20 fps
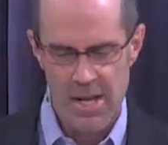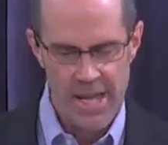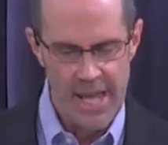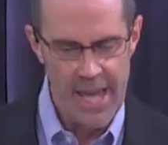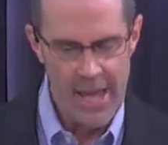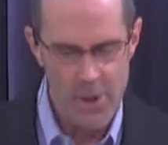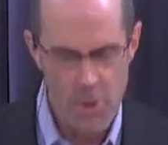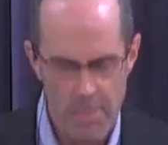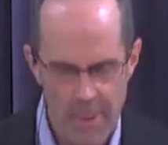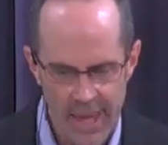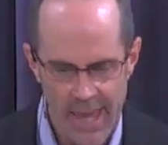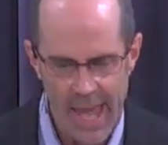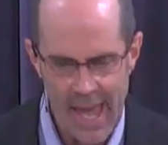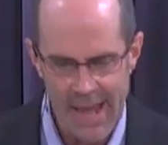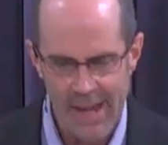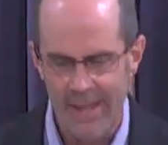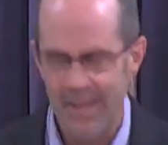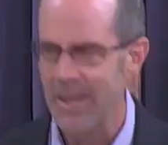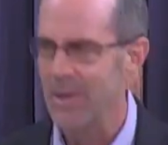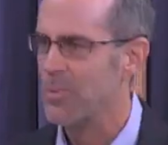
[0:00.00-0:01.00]
He who
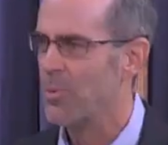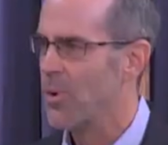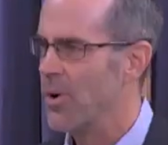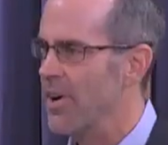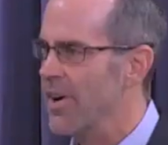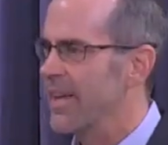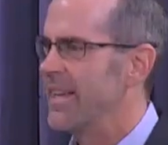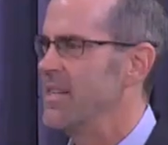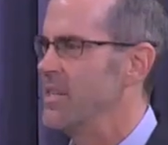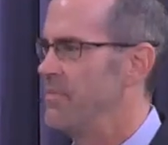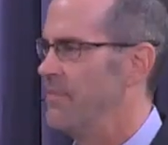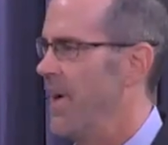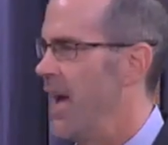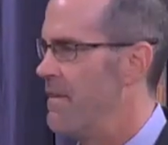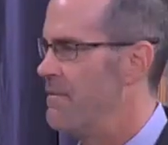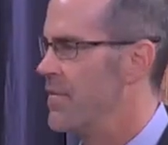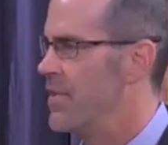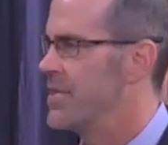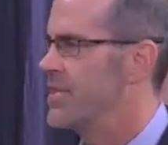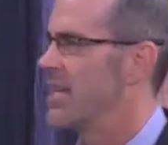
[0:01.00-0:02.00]
began a good work is
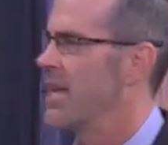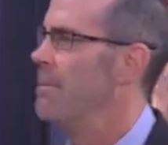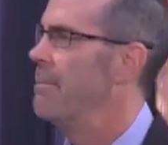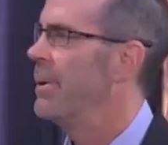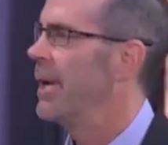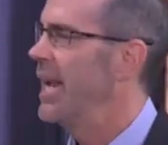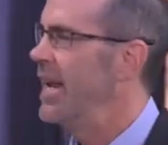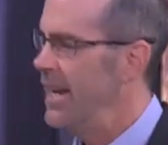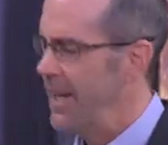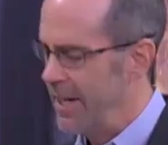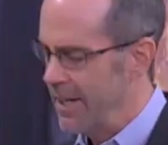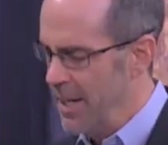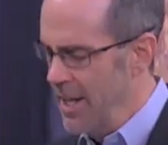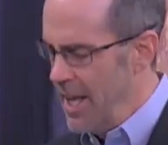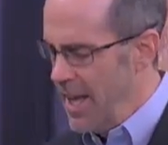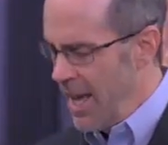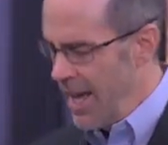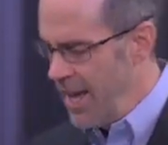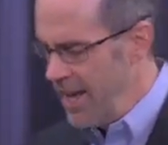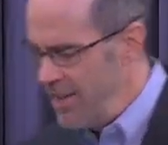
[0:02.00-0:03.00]
faithful to complete it.
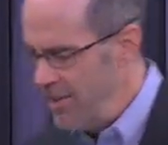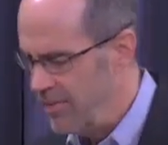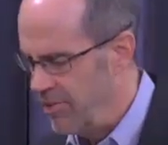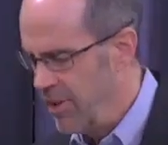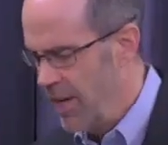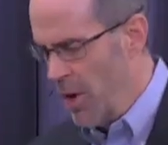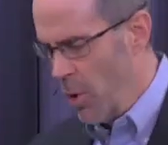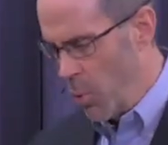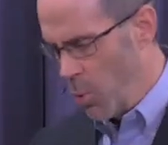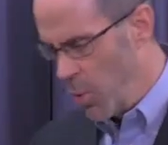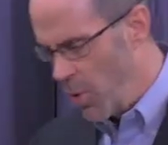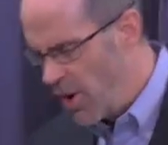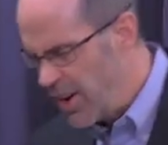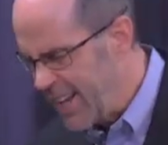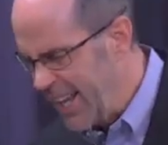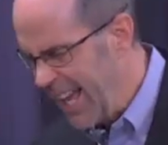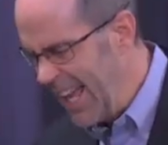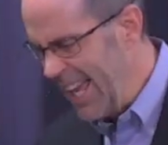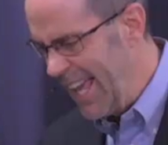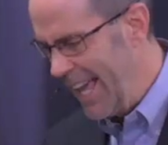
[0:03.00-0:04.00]
He's
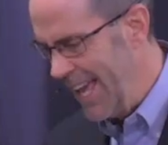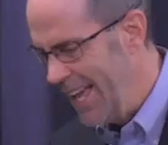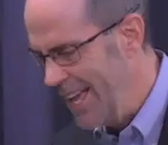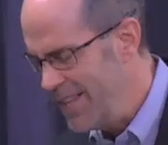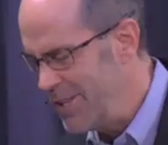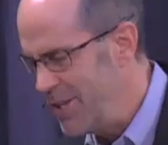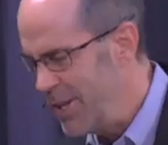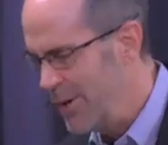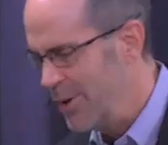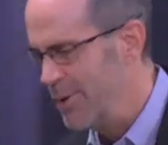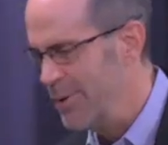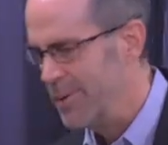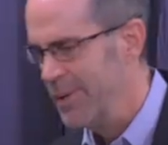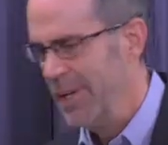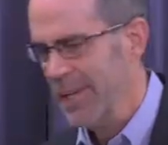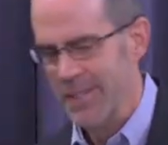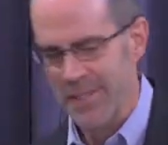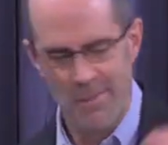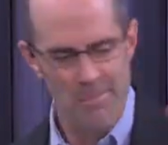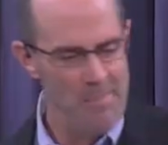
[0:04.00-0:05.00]
working in you
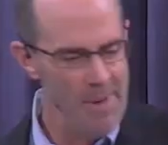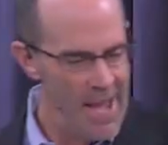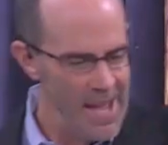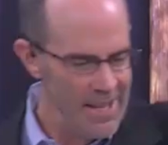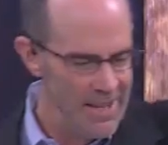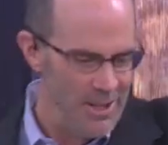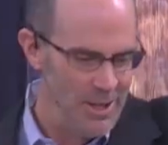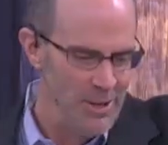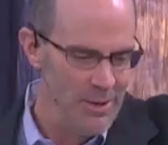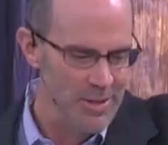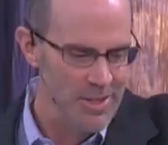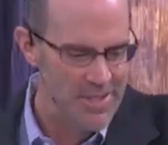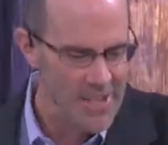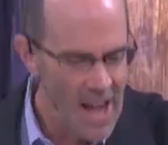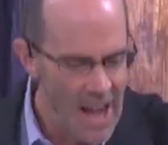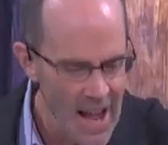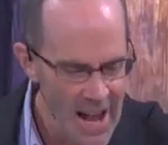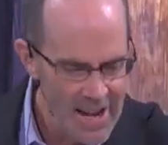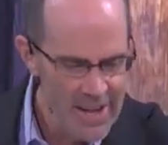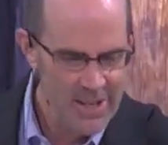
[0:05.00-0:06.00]
to make you
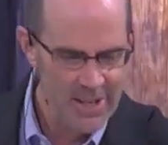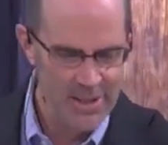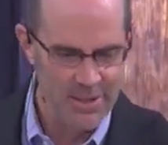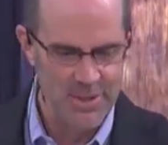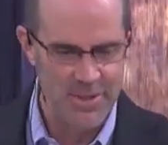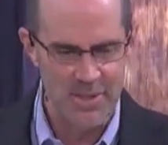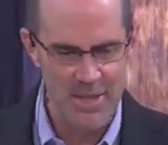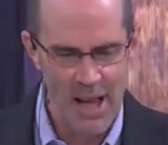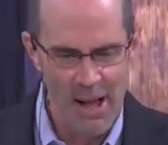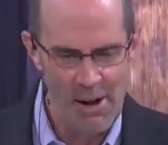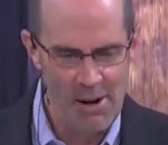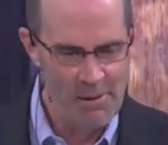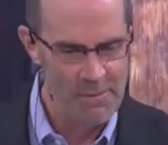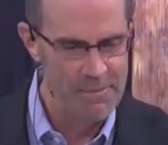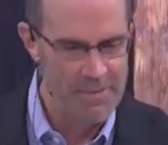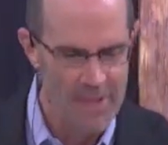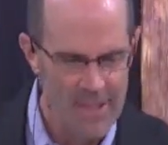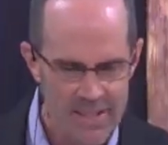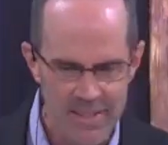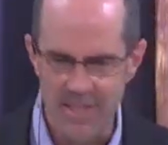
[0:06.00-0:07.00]
die to
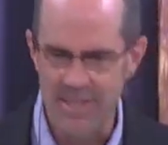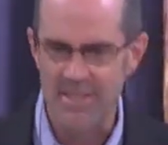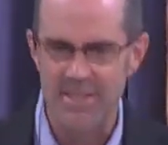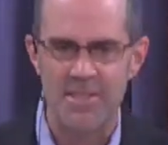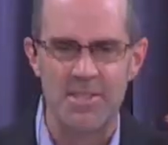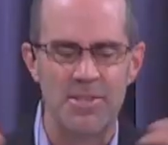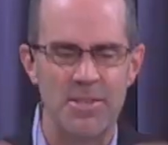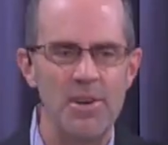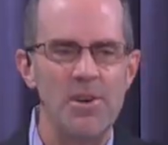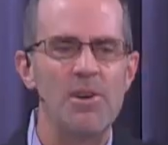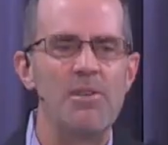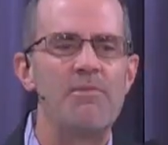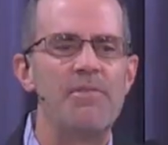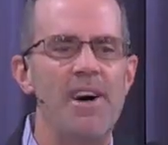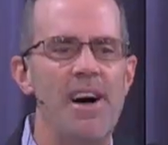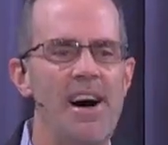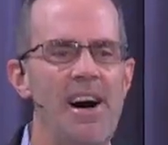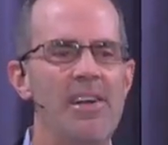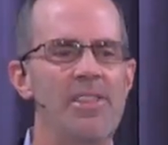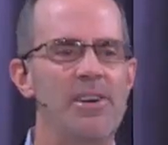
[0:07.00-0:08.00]
yourself, to serve
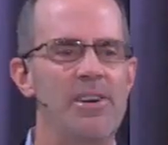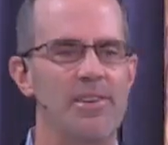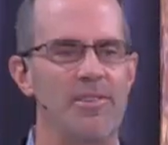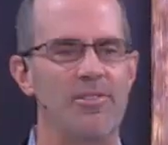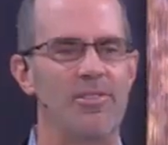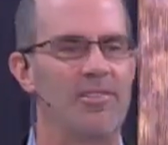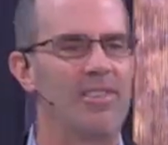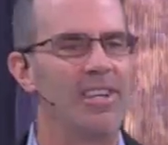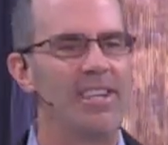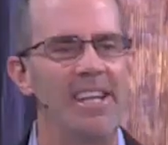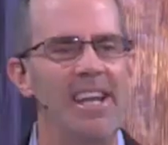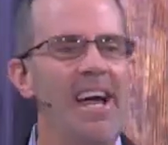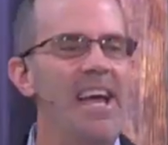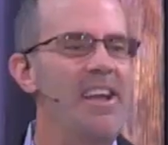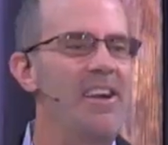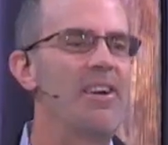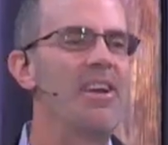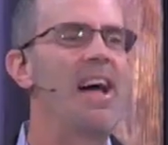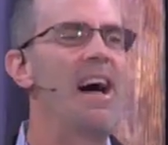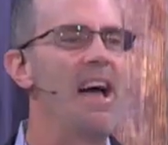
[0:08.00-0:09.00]
others, to lay
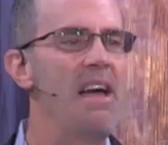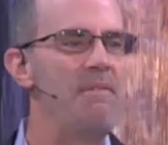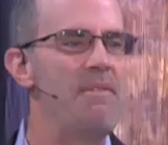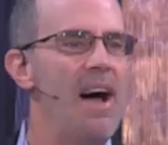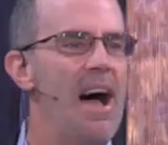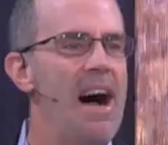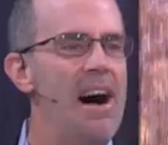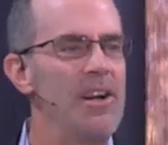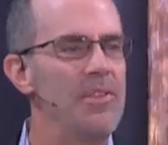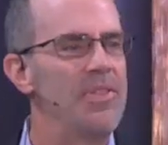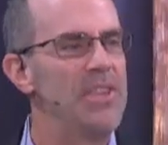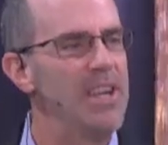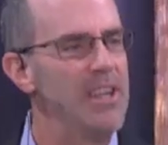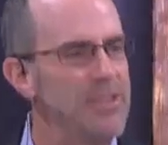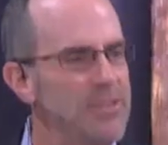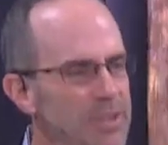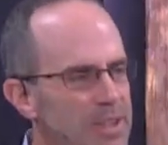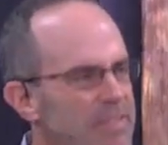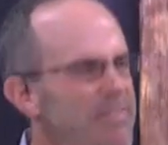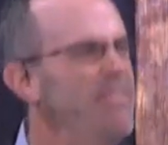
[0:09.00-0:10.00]
your life out there
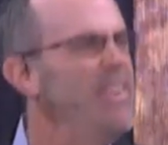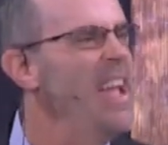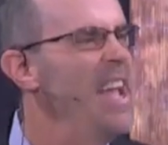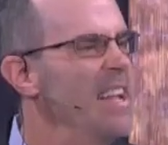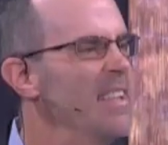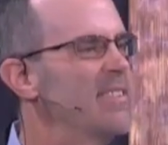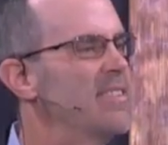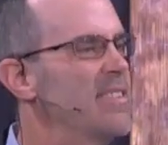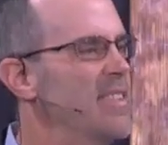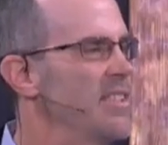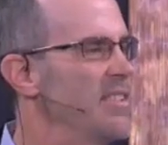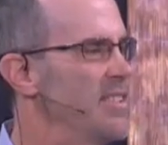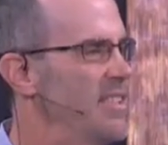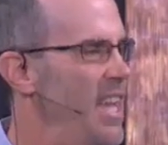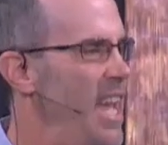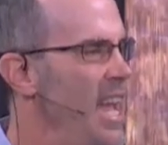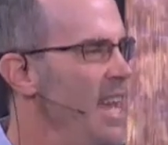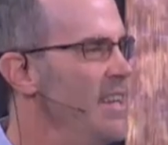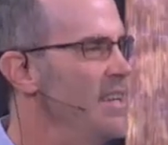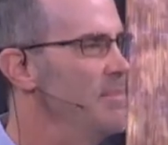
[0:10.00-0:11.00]
to advance this
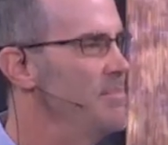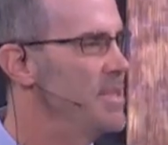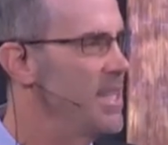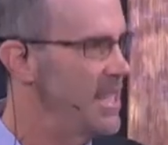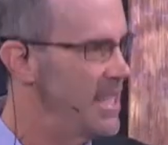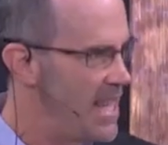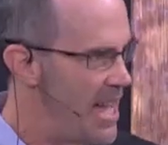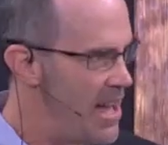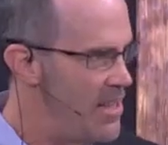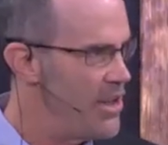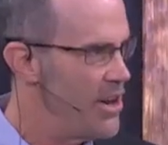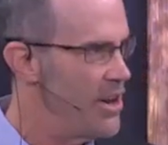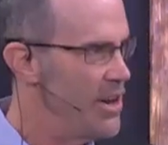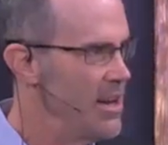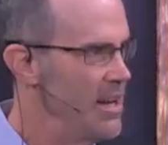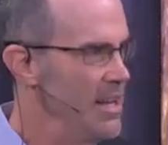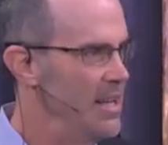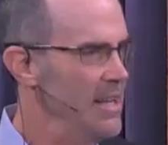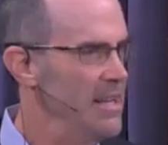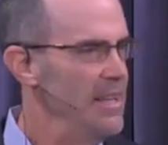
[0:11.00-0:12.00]
kingdom together
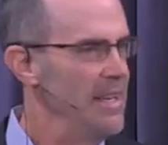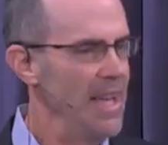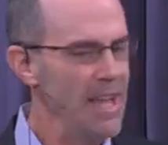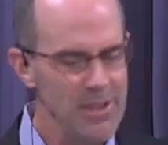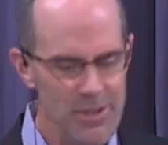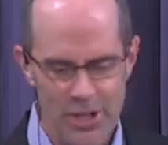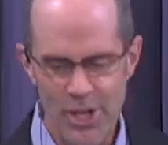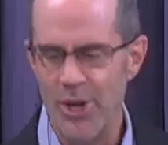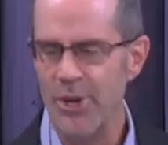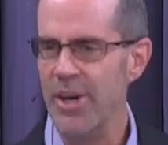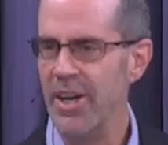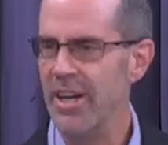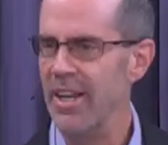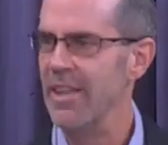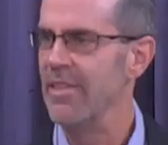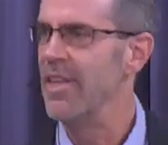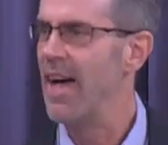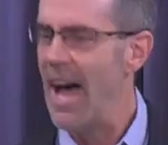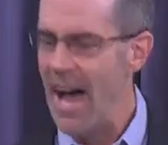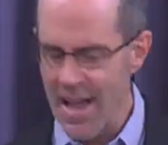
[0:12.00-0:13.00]
in unity.
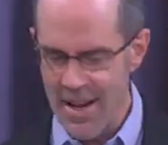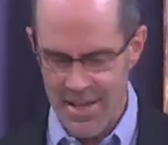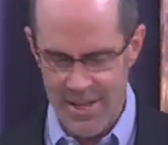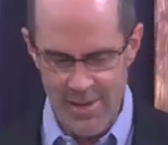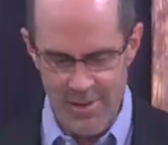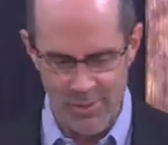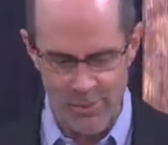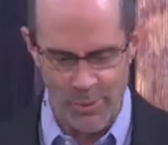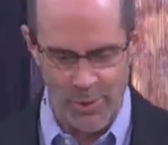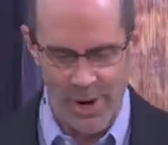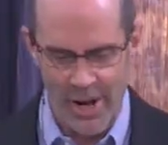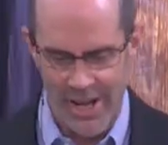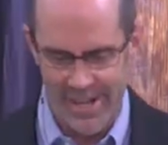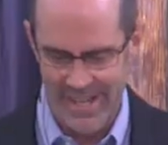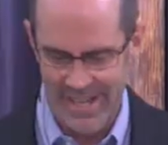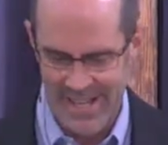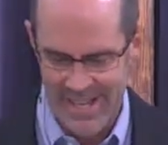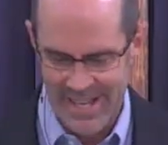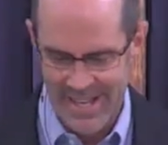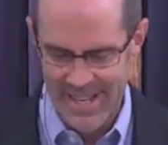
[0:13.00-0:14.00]
That is
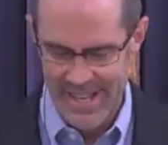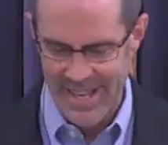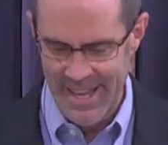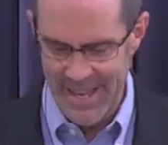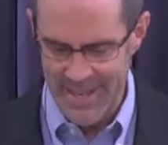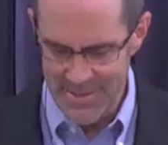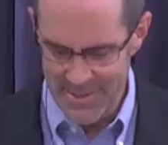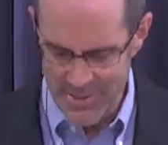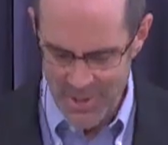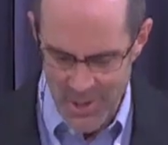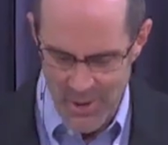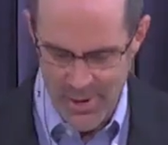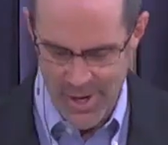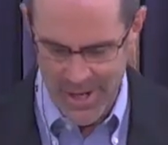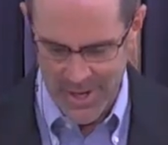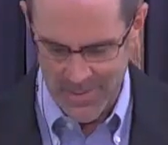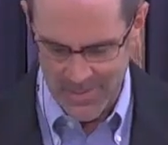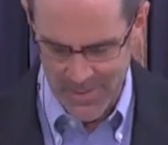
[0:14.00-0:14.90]
what he's doing.